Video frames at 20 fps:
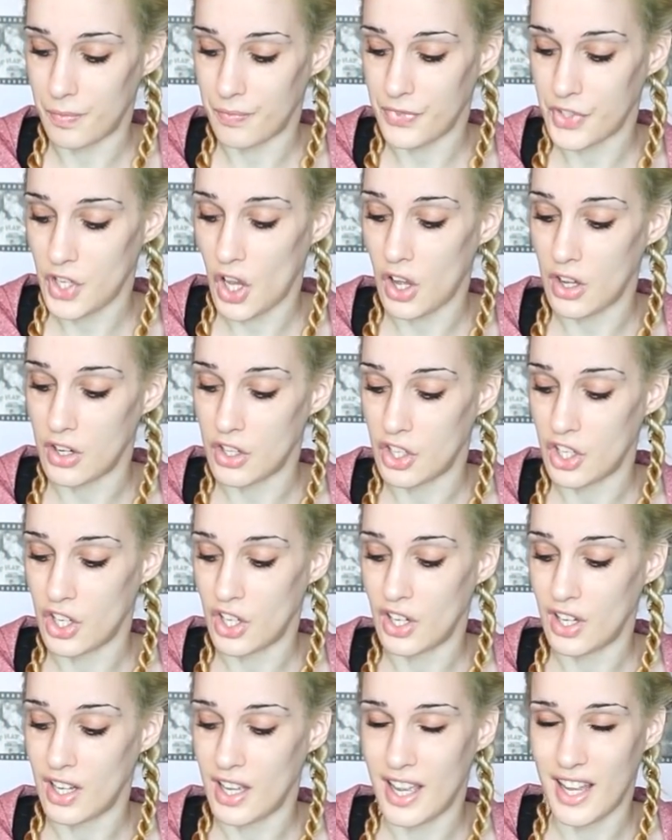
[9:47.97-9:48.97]

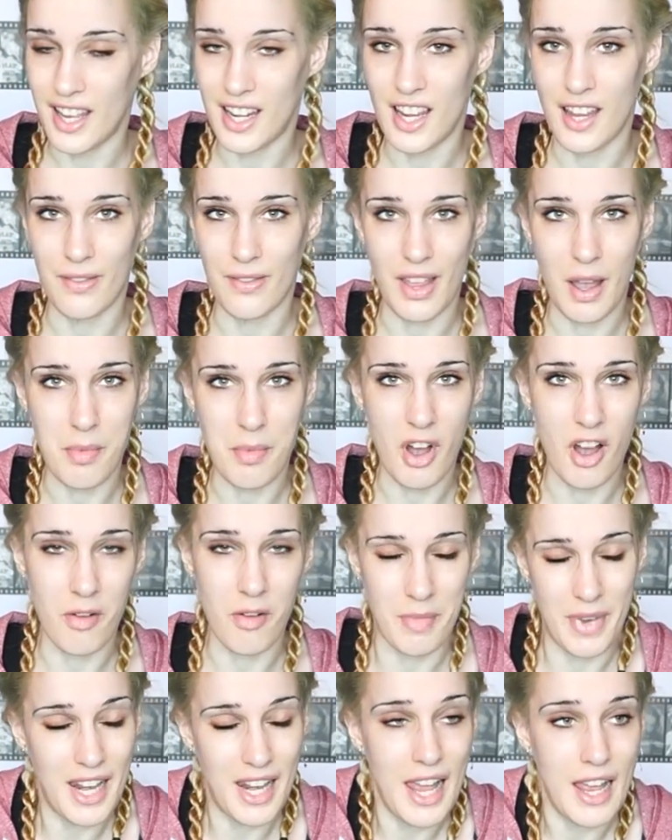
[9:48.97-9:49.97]
touch any of that part
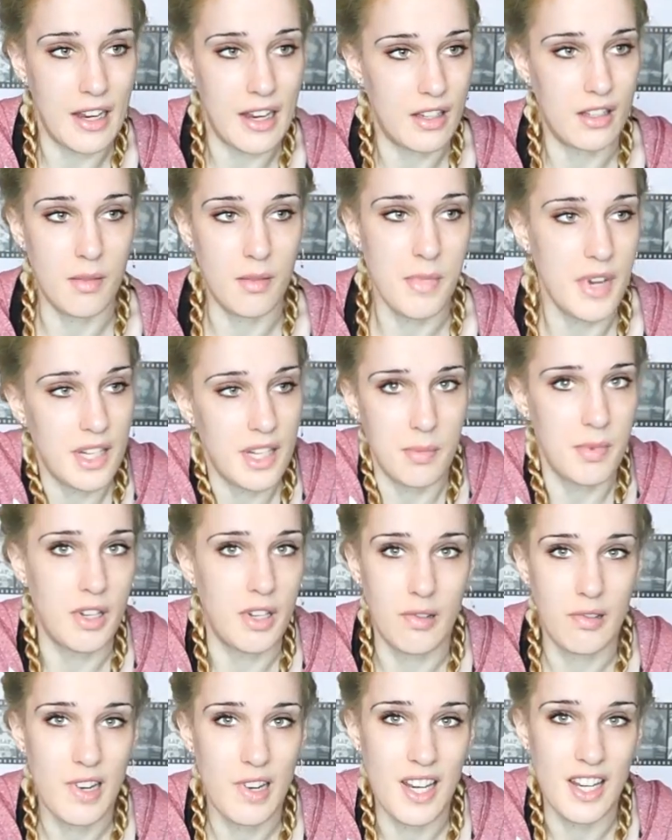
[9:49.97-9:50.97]
of my leg because it makes me
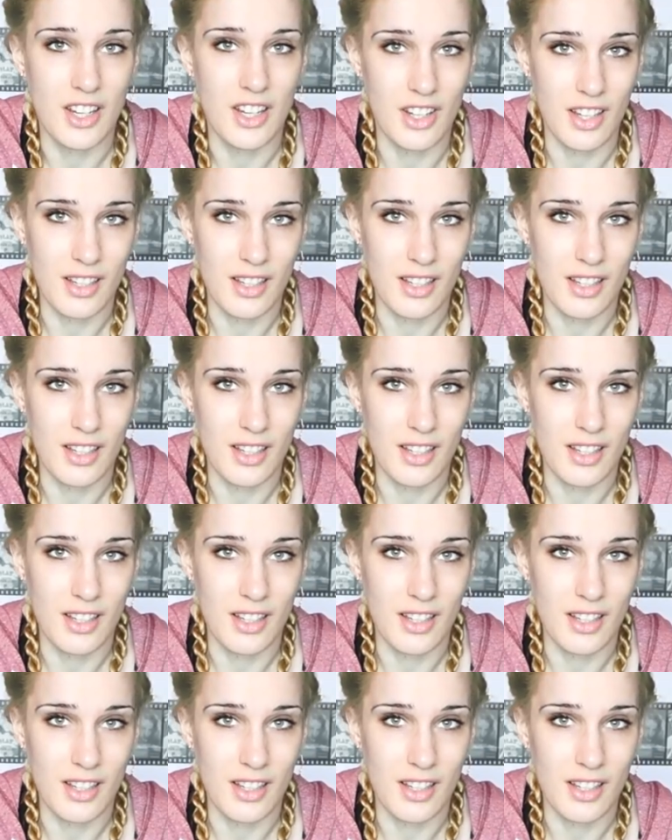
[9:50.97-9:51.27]
cringe.